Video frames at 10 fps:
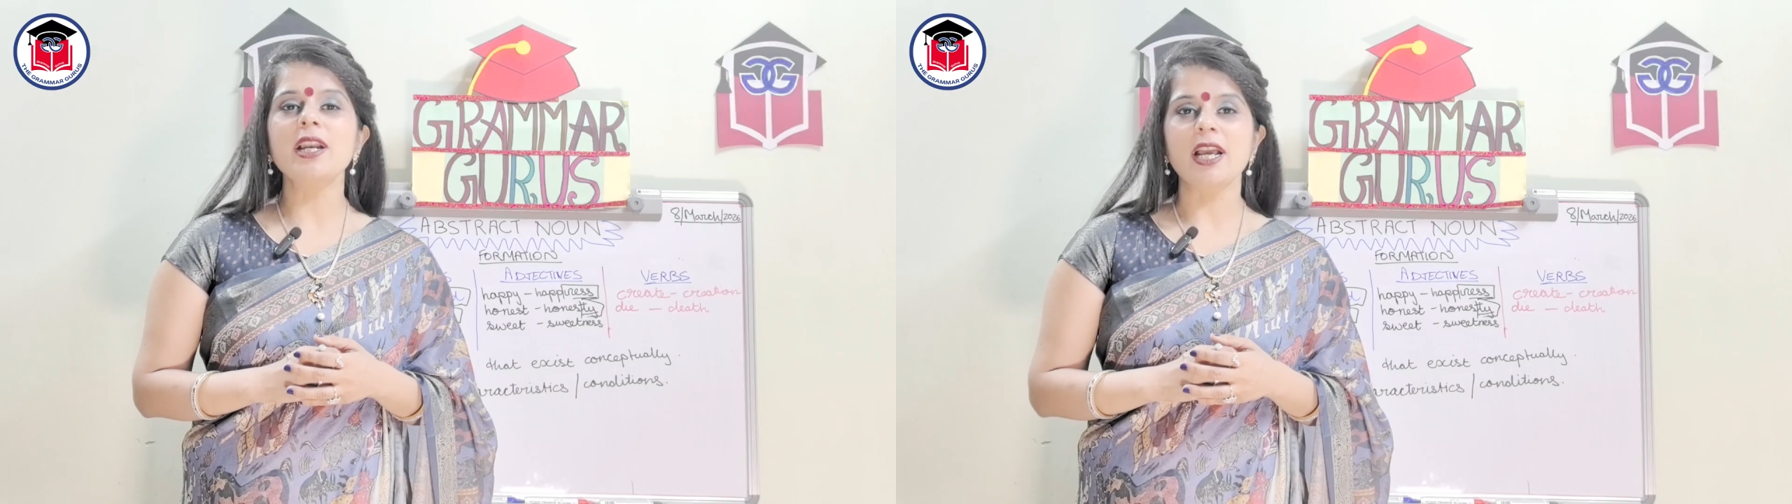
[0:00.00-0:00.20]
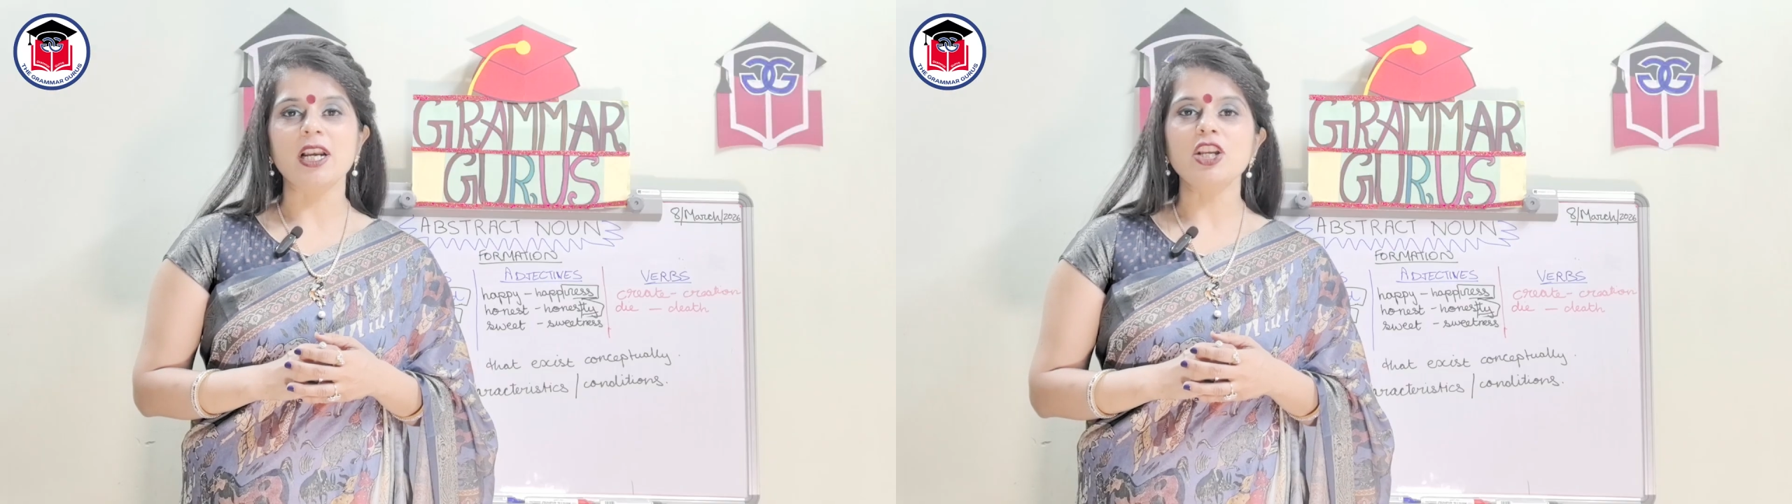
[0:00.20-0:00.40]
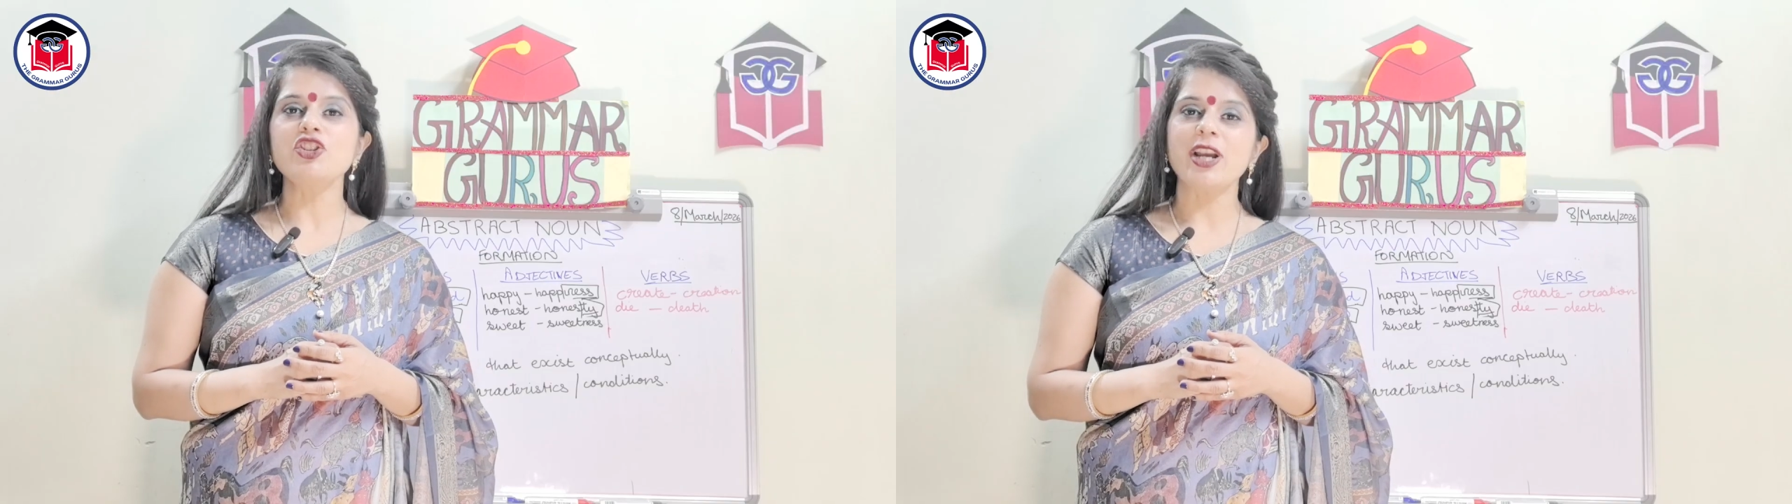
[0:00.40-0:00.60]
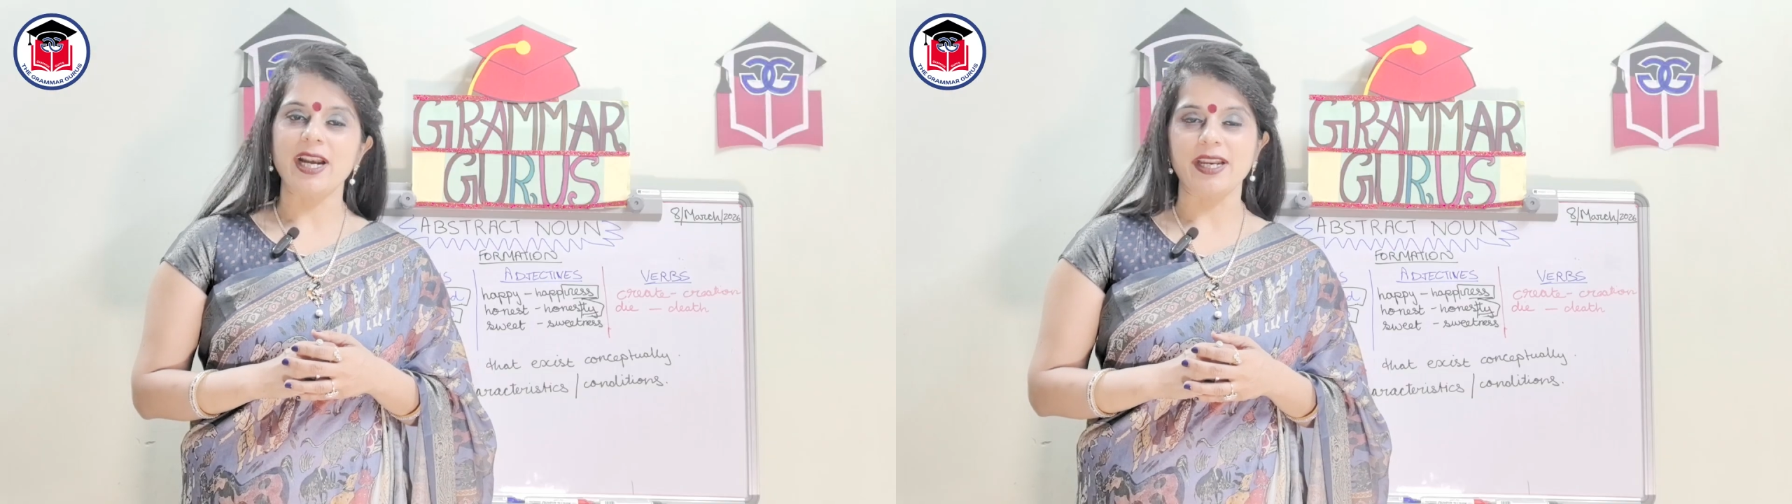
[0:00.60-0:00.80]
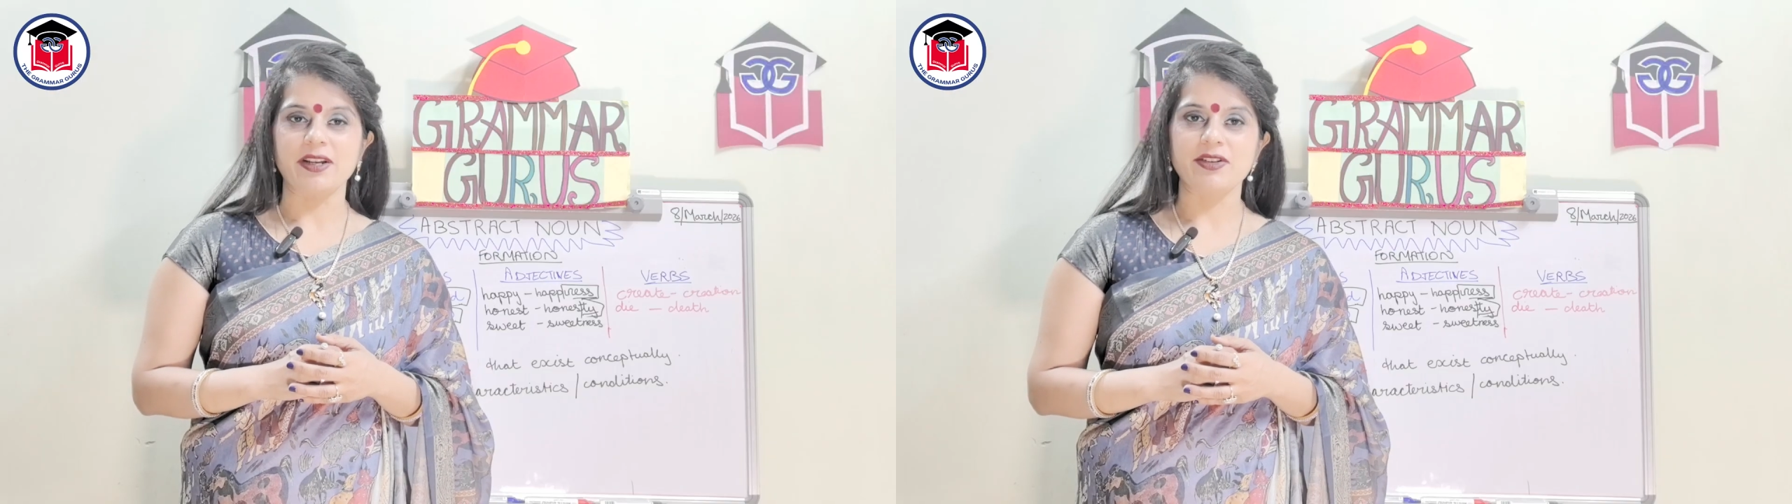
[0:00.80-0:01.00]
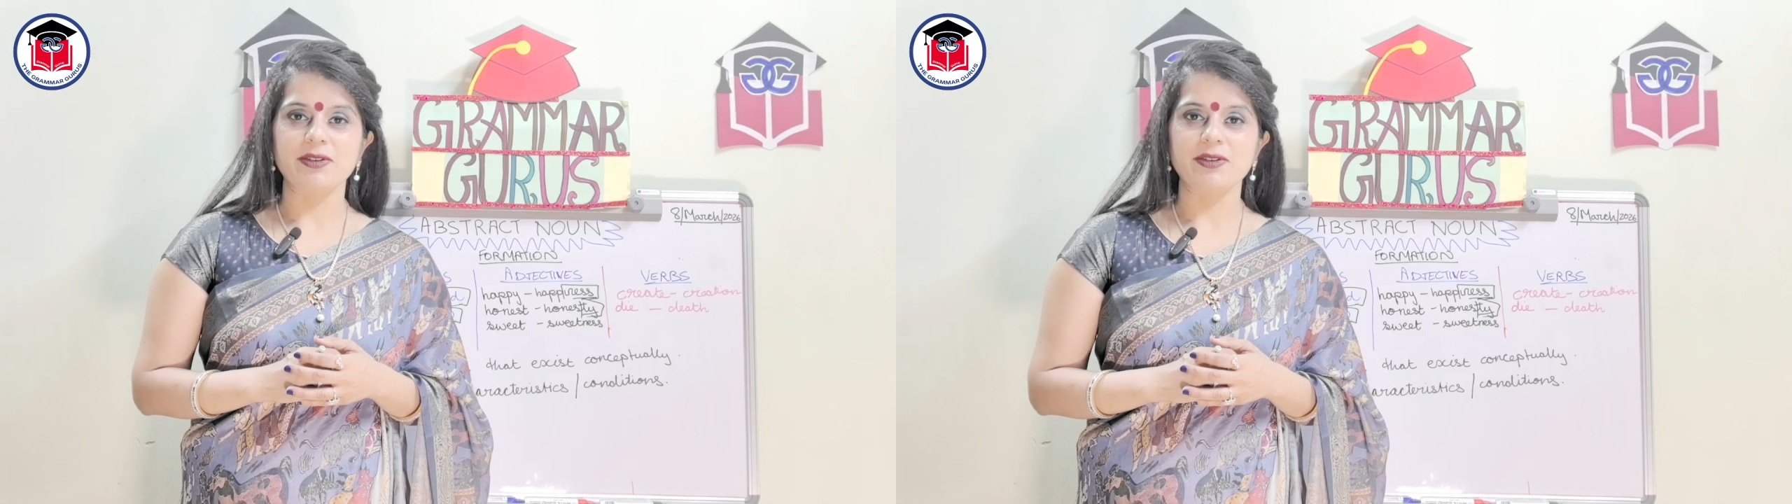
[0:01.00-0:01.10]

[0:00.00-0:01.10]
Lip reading: English edit.